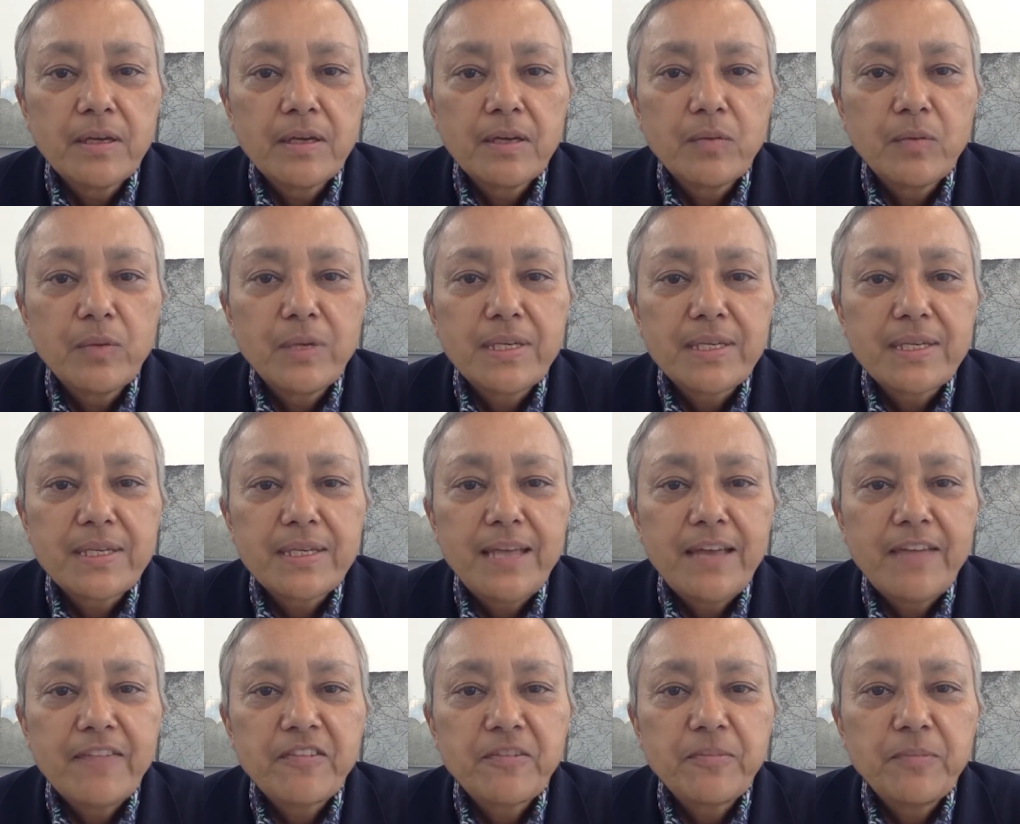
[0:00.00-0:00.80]
which
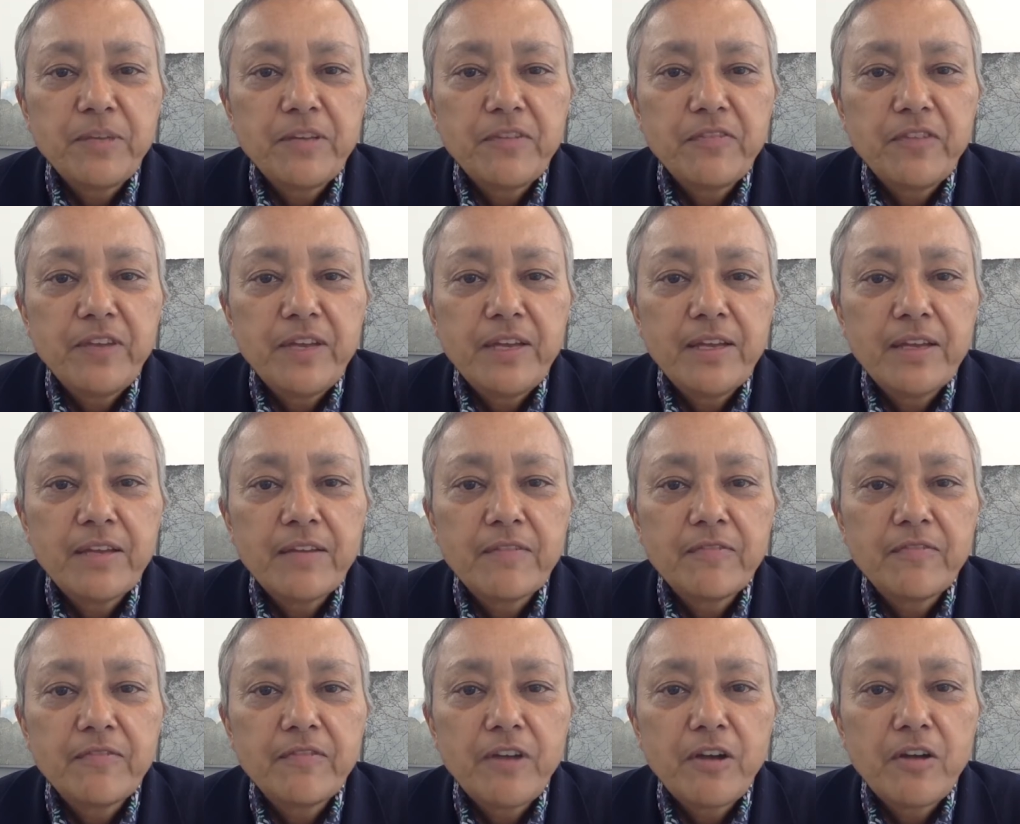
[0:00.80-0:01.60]
left me feeling
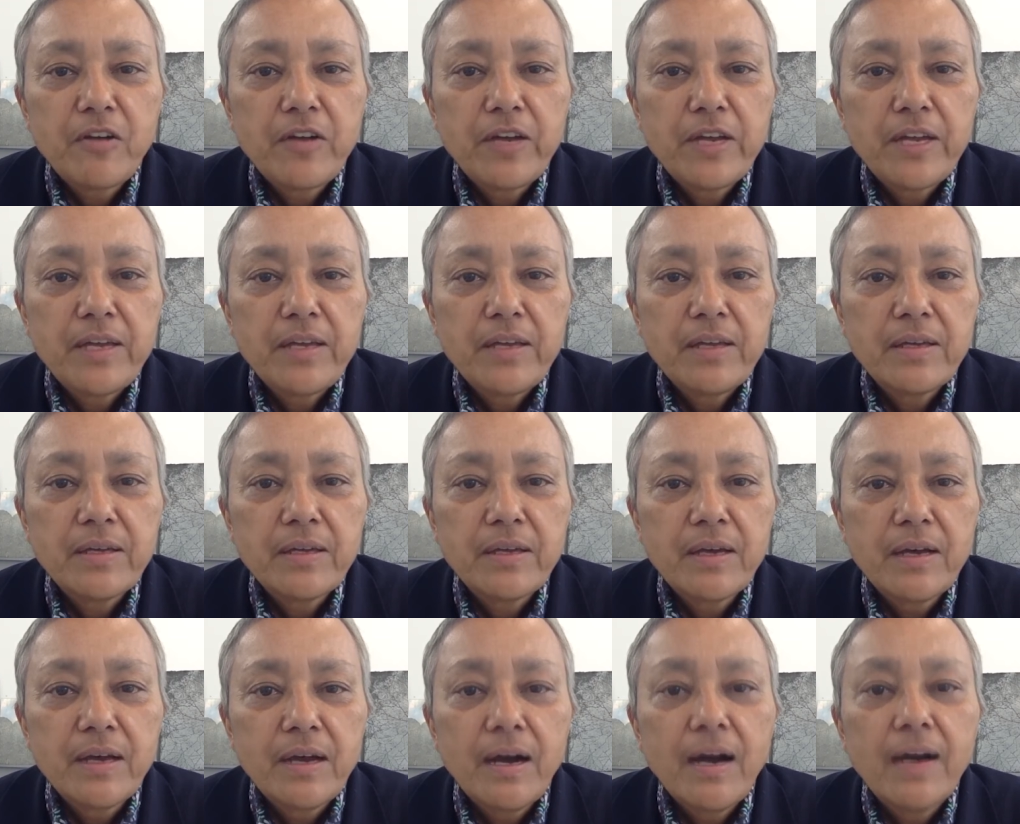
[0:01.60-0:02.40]
very
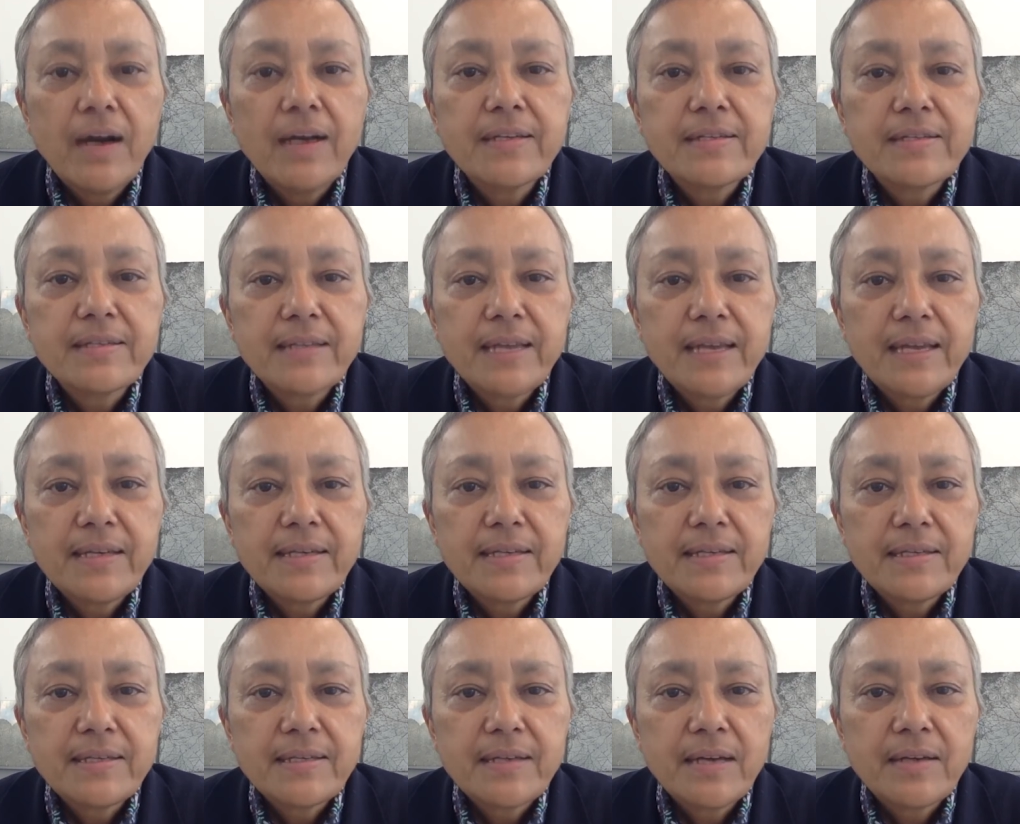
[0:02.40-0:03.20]

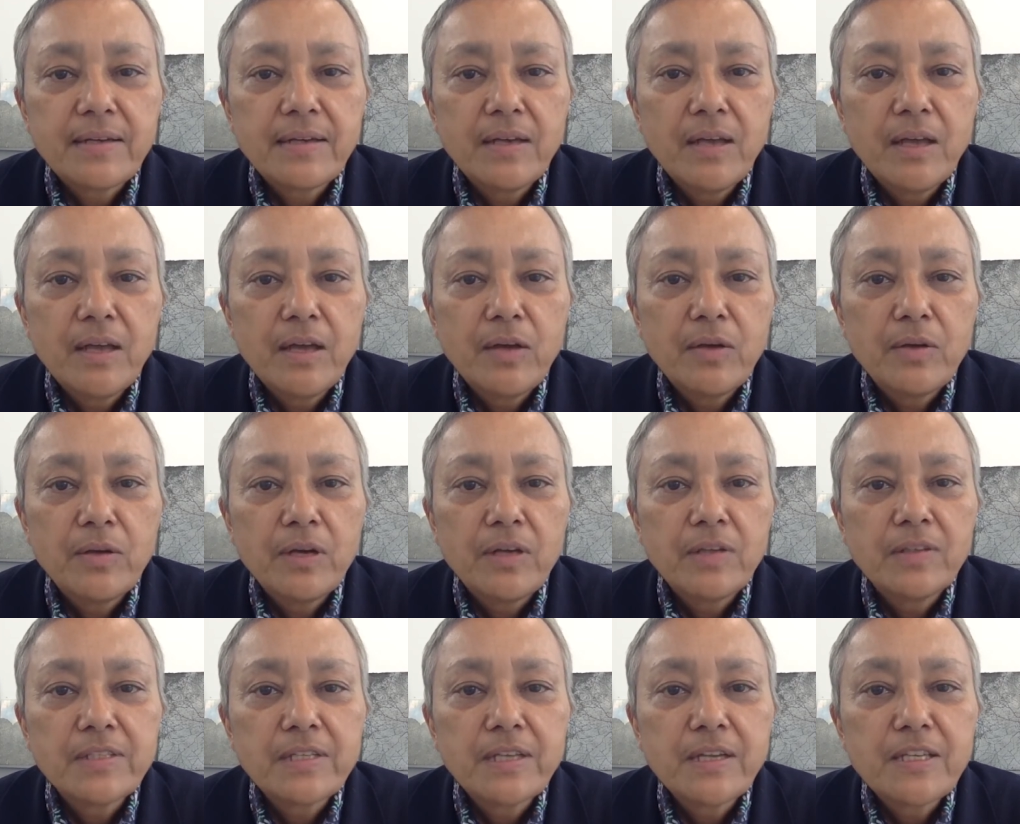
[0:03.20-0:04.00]
isolated and alone
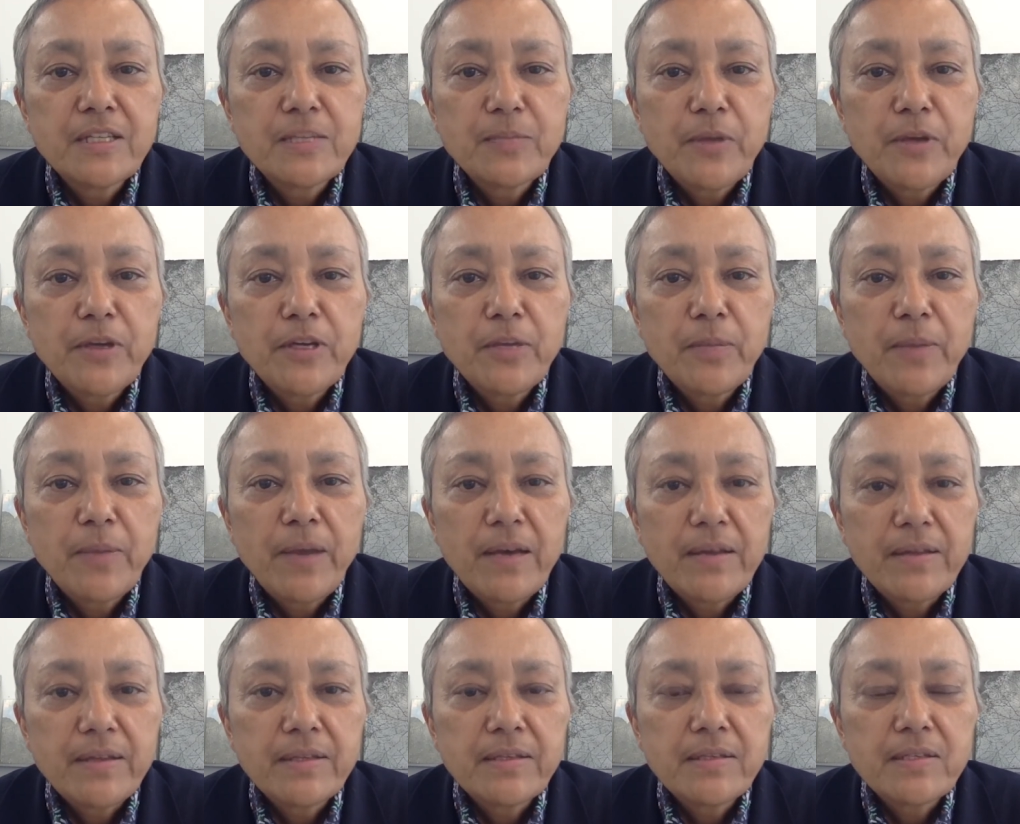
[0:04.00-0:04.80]
until I spoke
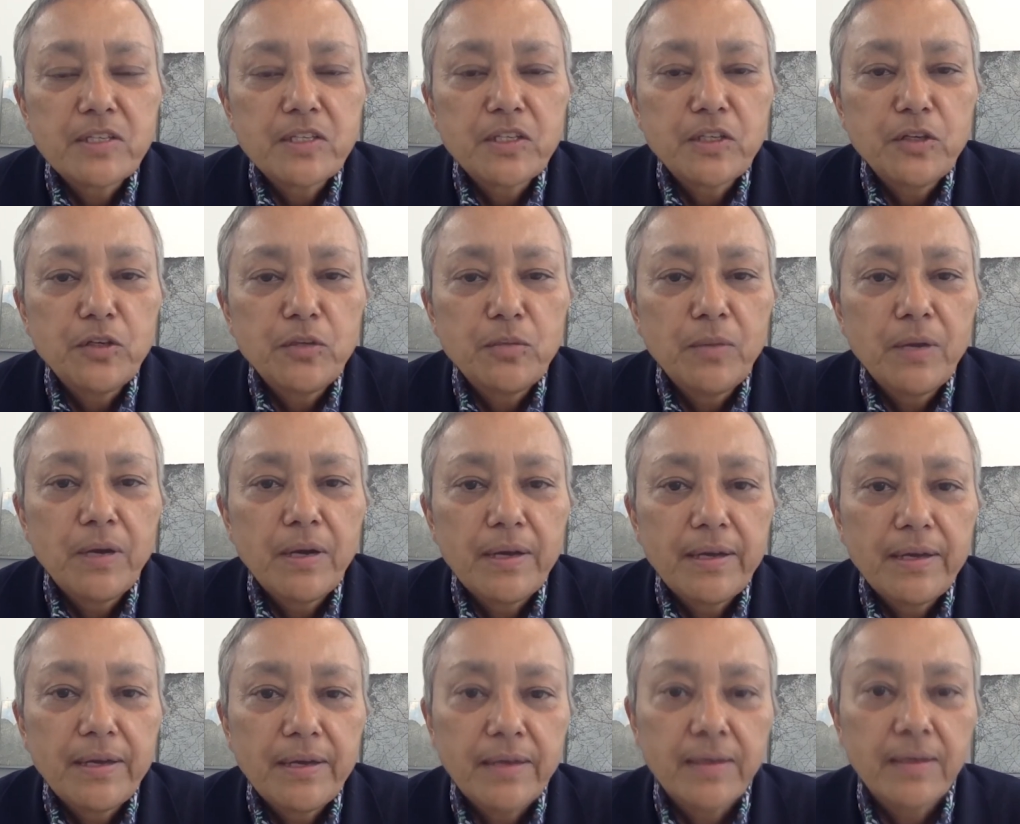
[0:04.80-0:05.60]
about this to
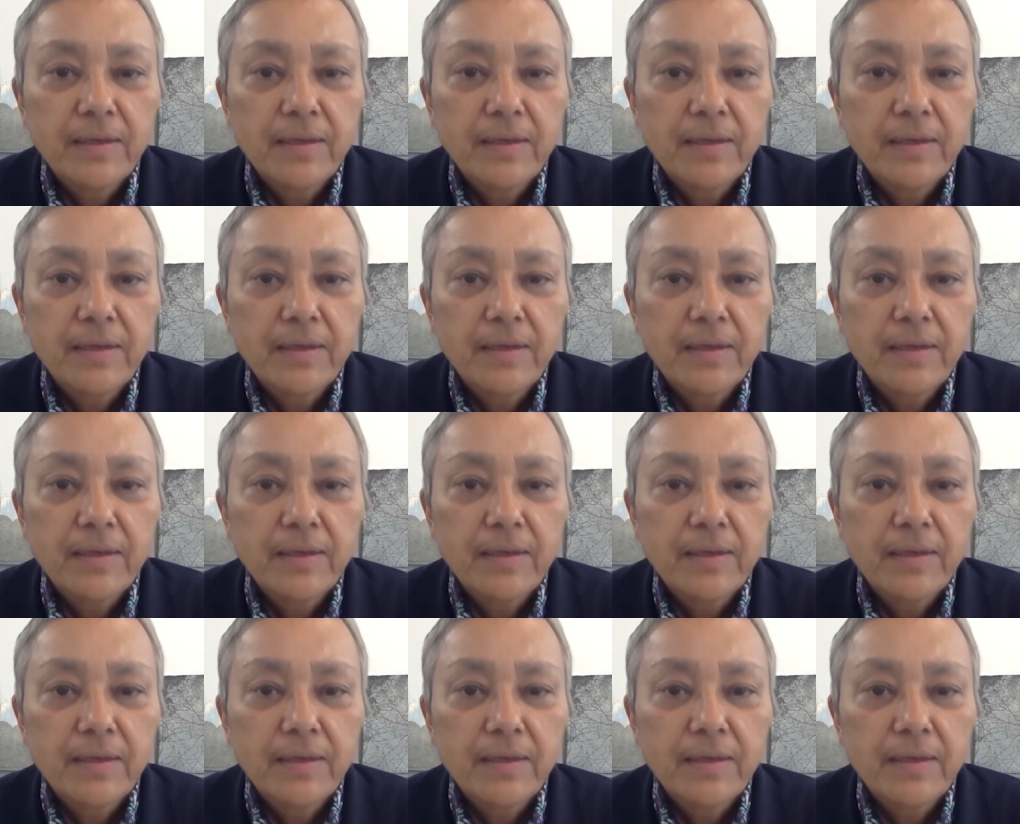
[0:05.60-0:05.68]
my